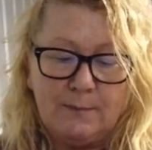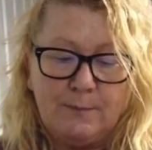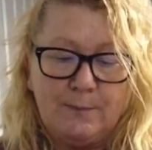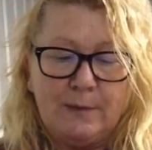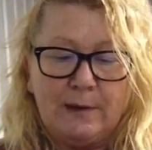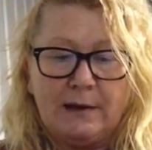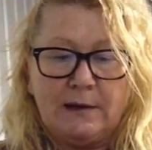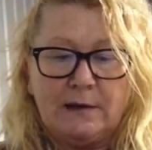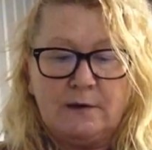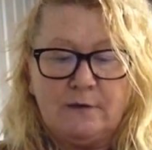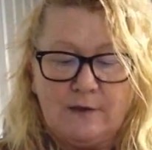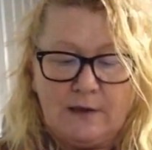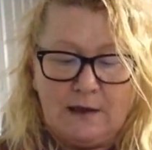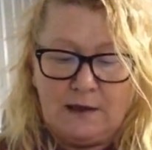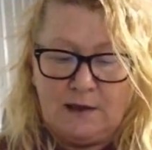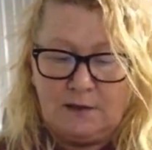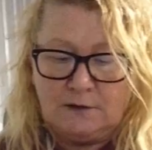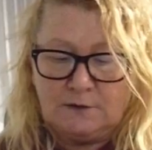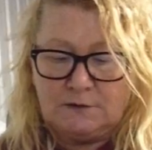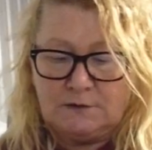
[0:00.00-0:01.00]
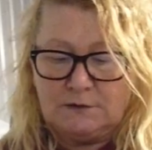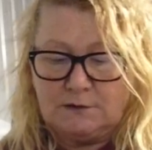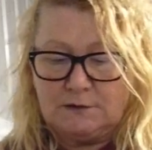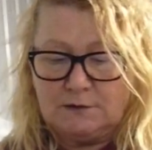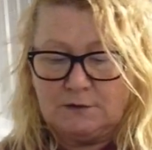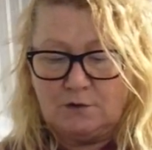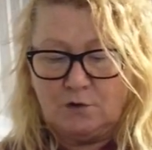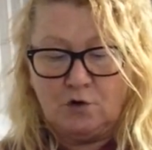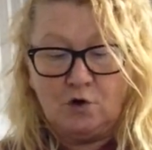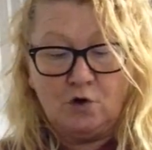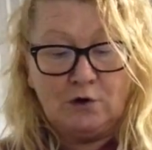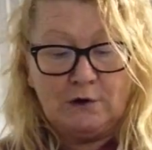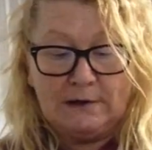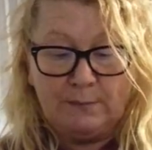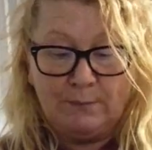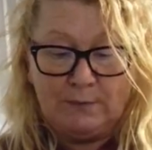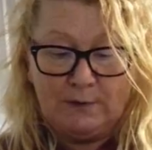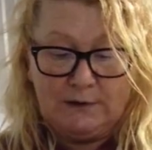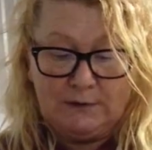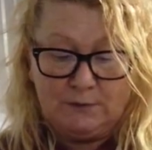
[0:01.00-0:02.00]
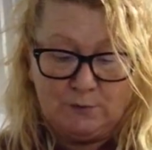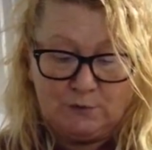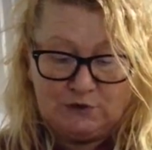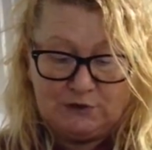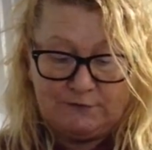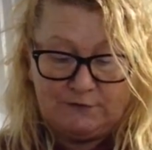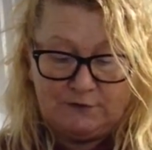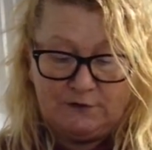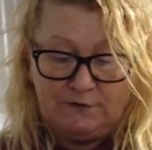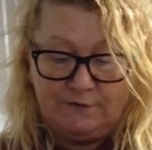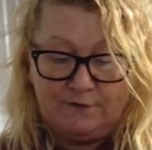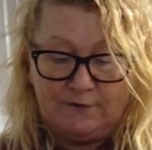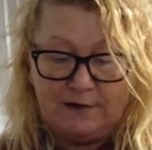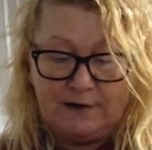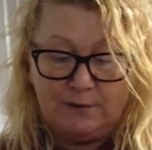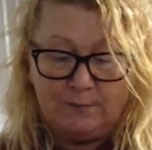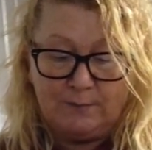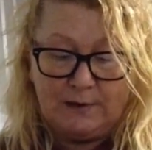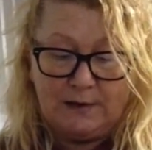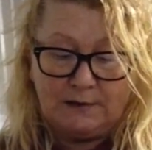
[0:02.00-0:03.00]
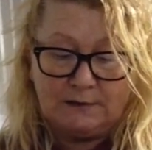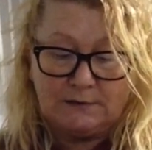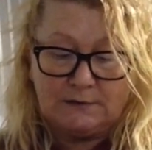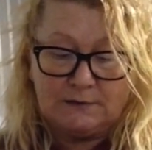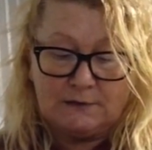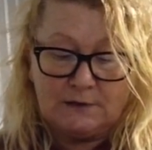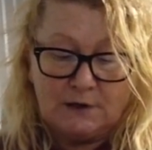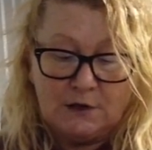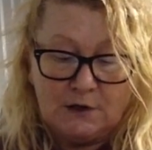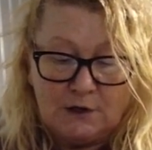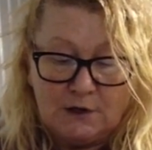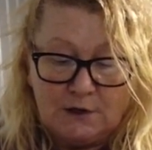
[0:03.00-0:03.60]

Pin that, or clip it, whichever you find best,